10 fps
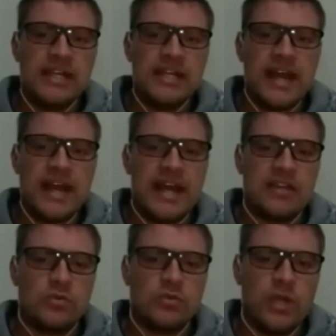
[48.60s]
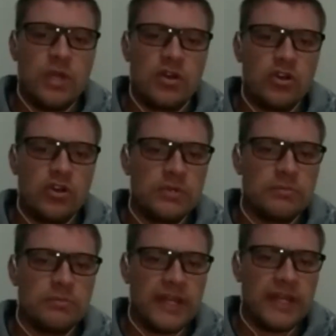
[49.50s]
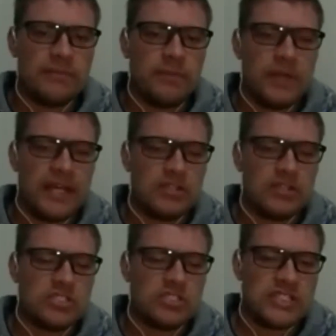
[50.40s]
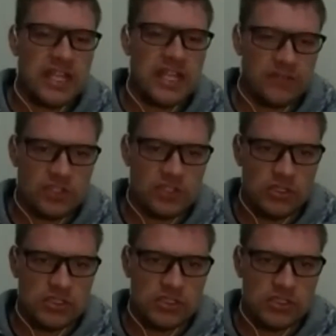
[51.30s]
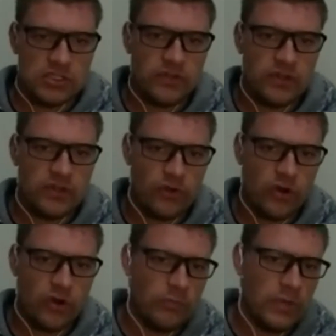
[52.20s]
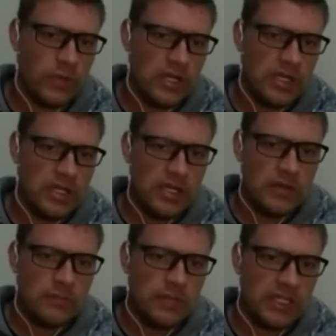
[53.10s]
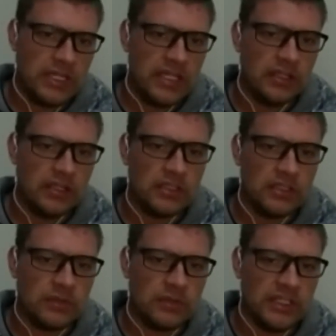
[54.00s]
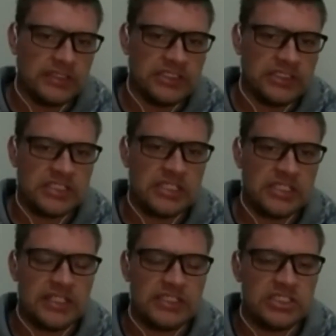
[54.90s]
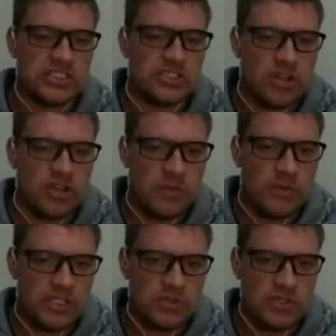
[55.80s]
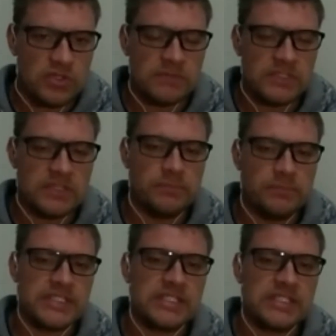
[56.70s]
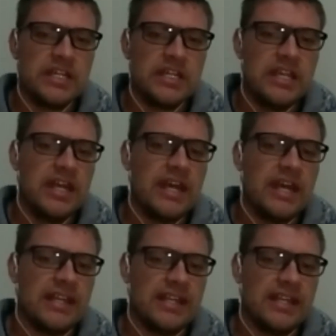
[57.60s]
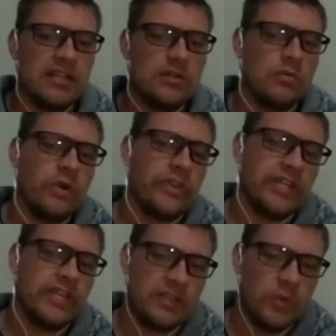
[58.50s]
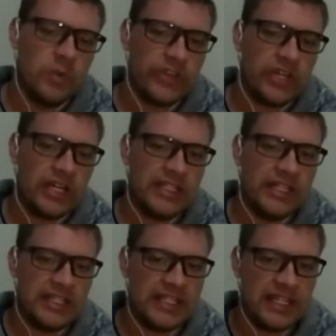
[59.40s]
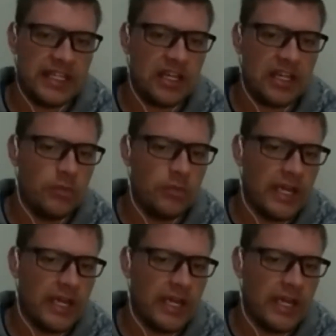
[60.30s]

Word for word: and where Reuben made a plan to save Joseph from being killed, he suggested, let's just throw him into an empty pit and then with the, with the idea that he can go back